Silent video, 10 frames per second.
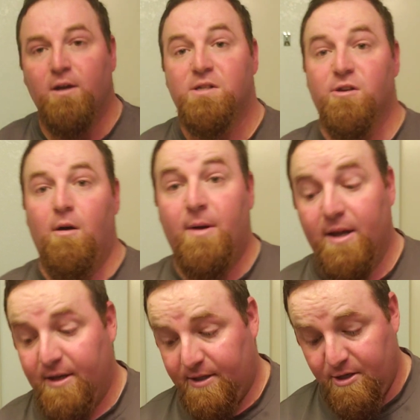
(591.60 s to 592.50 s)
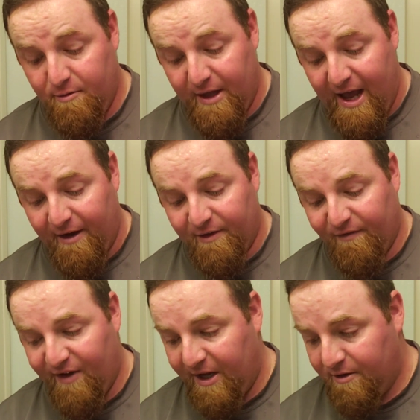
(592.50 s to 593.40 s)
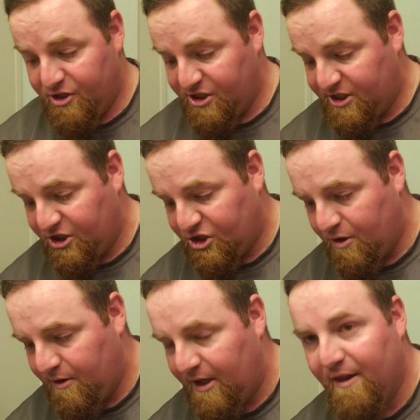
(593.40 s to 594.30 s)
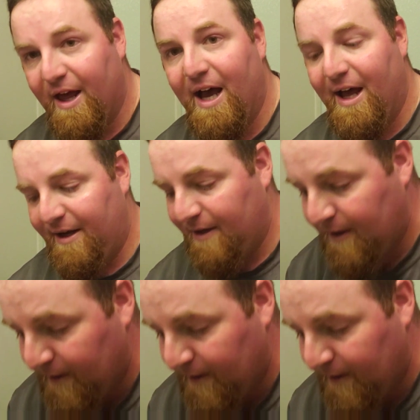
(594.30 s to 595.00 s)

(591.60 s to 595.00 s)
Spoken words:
So I'm gonna do that on the video just to show you that